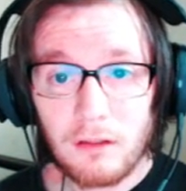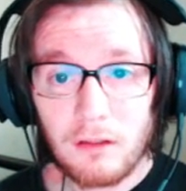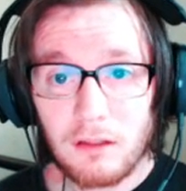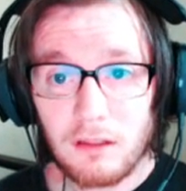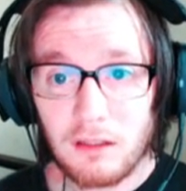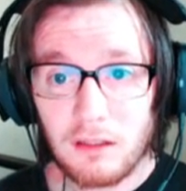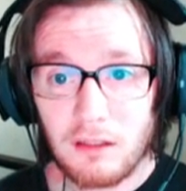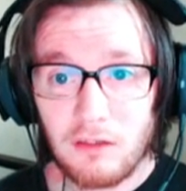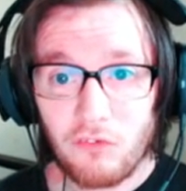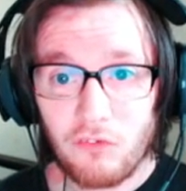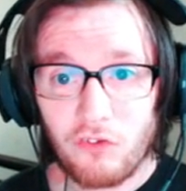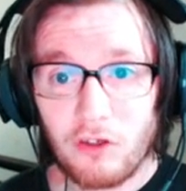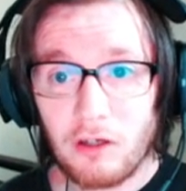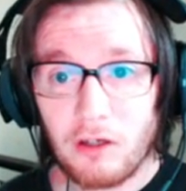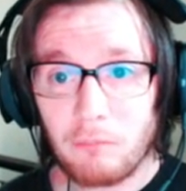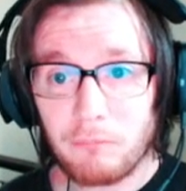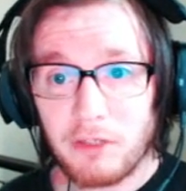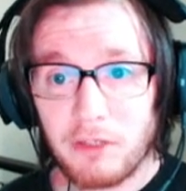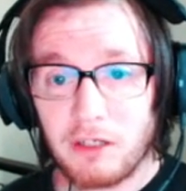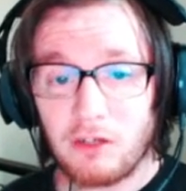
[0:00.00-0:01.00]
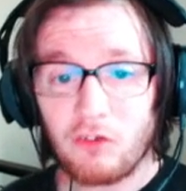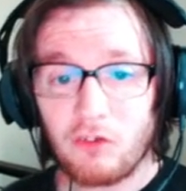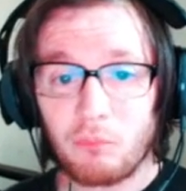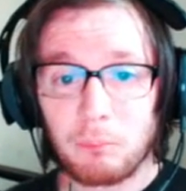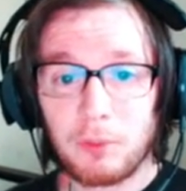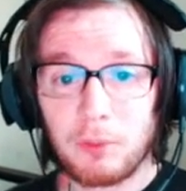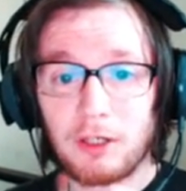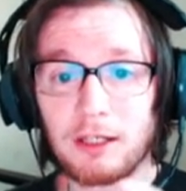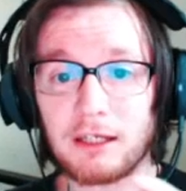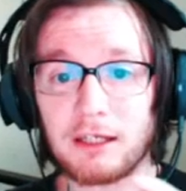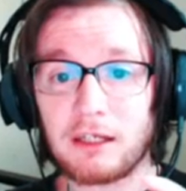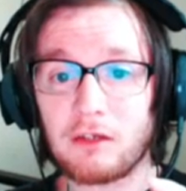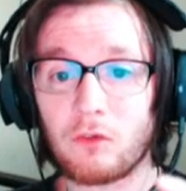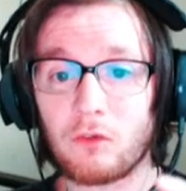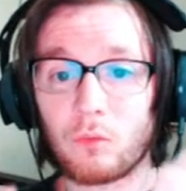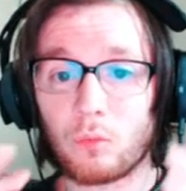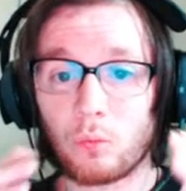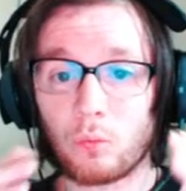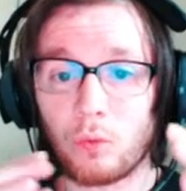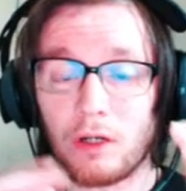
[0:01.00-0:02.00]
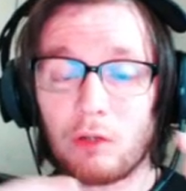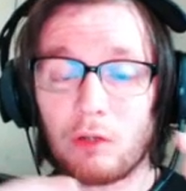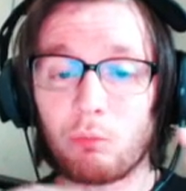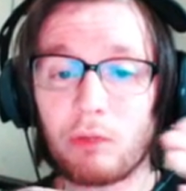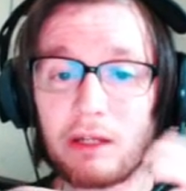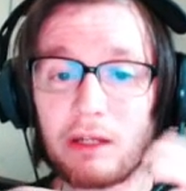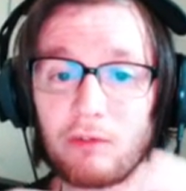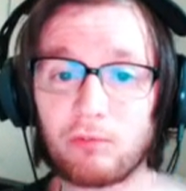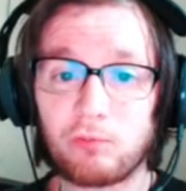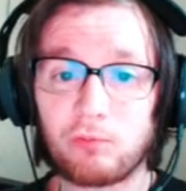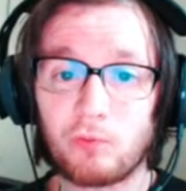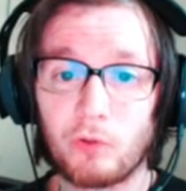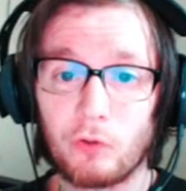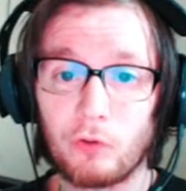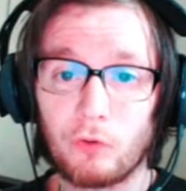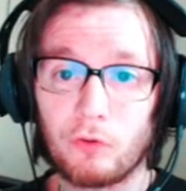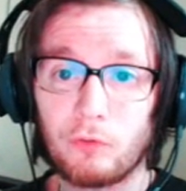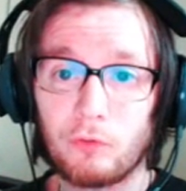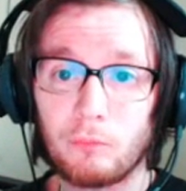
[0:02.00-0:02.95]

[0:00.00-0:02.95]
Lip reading: is I'm going to play it one way through.